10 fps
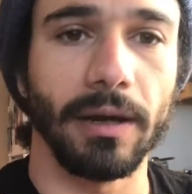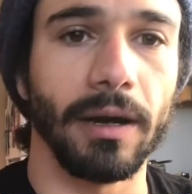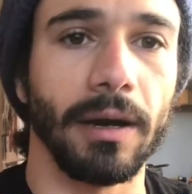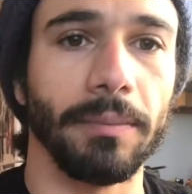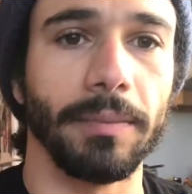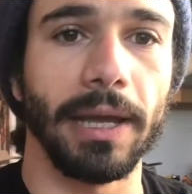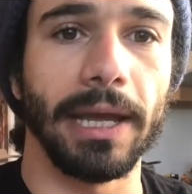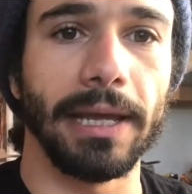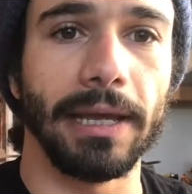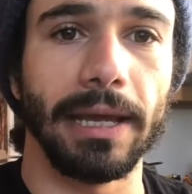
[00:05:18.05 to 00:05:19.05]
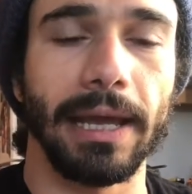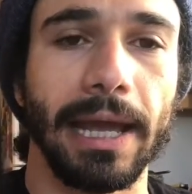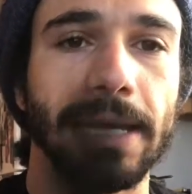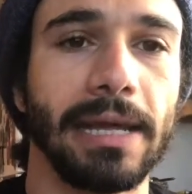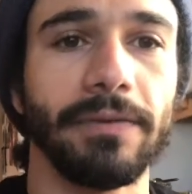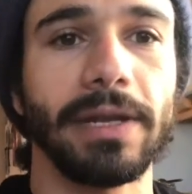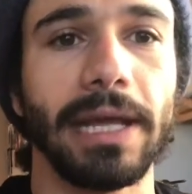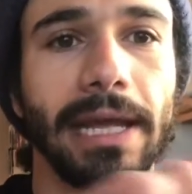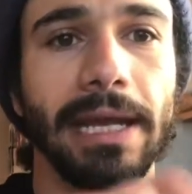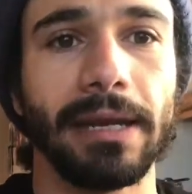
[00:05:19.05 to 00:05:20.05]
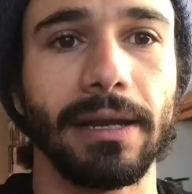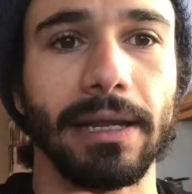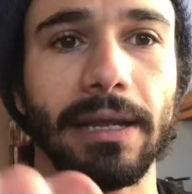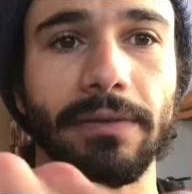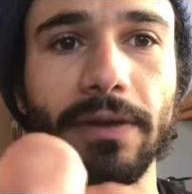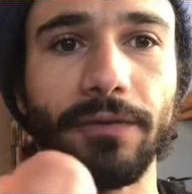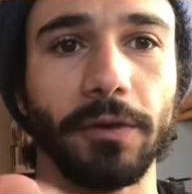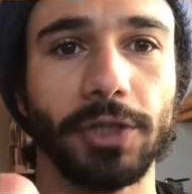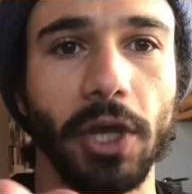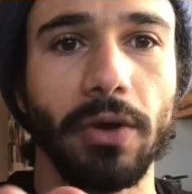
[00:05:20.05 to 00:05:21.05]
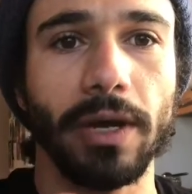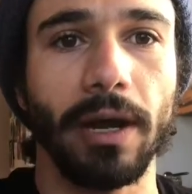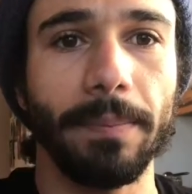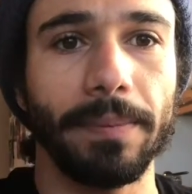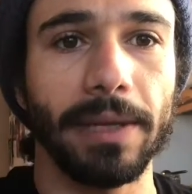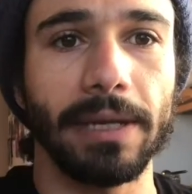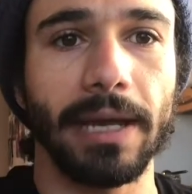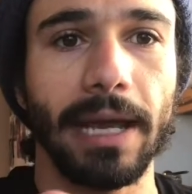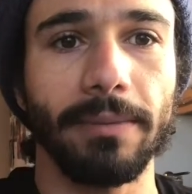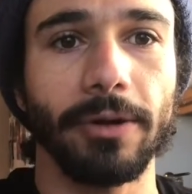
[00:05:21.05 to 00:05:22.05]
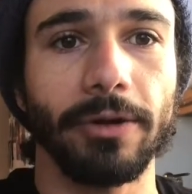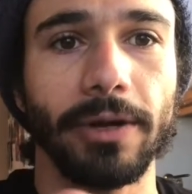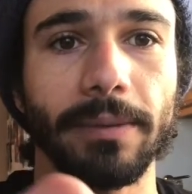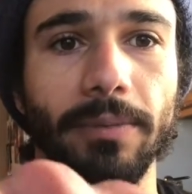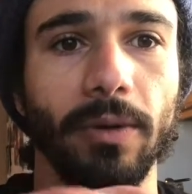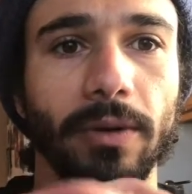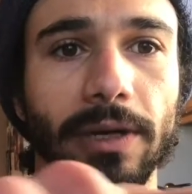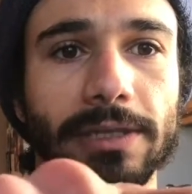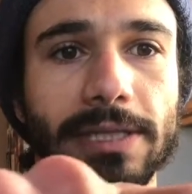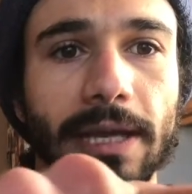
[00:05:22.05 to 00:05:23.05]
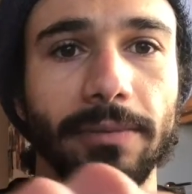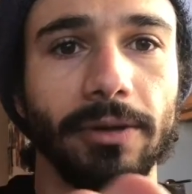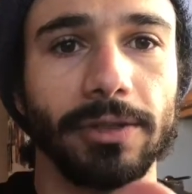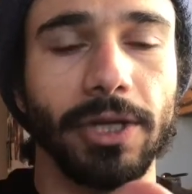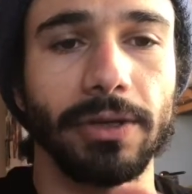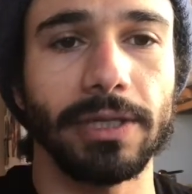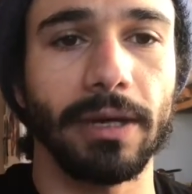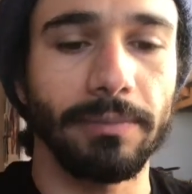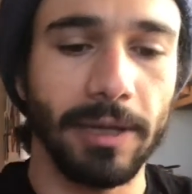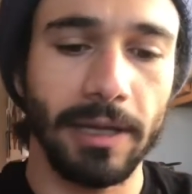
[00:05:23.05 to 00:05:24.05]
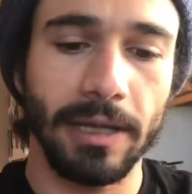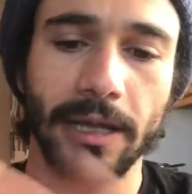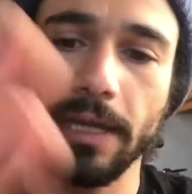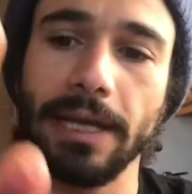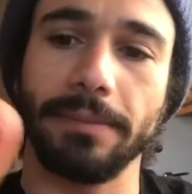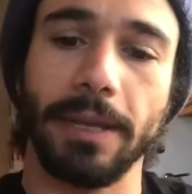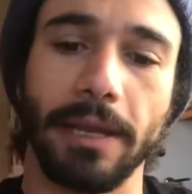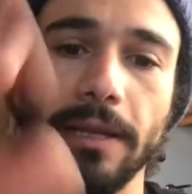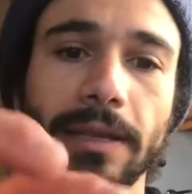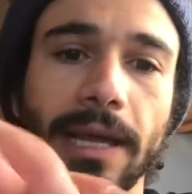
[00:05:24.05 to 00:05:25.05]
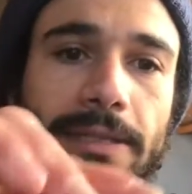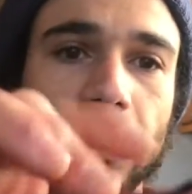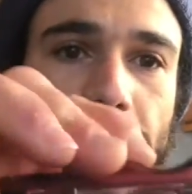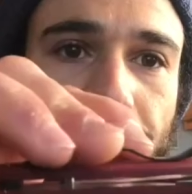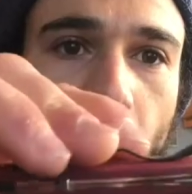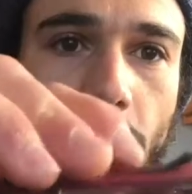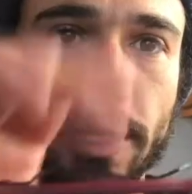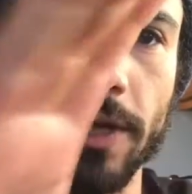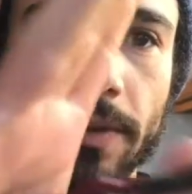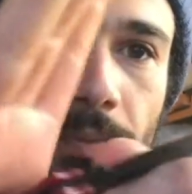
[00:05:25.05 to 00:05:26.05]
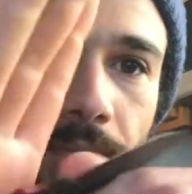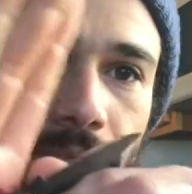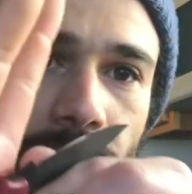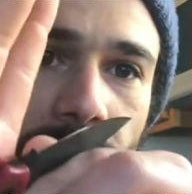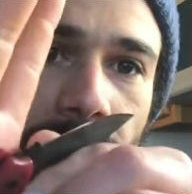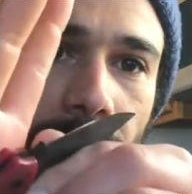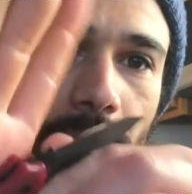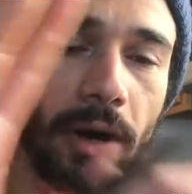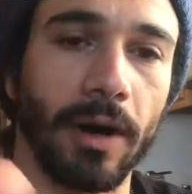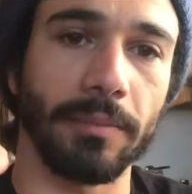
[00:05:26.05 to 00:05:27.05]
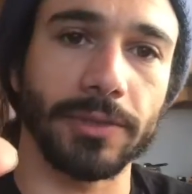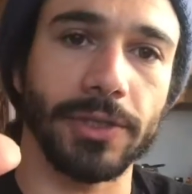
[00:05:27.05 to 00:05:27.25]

Um, and even in even if you choke up in a hammer grip or in a saber choked up, it, it that does poke you in that palm.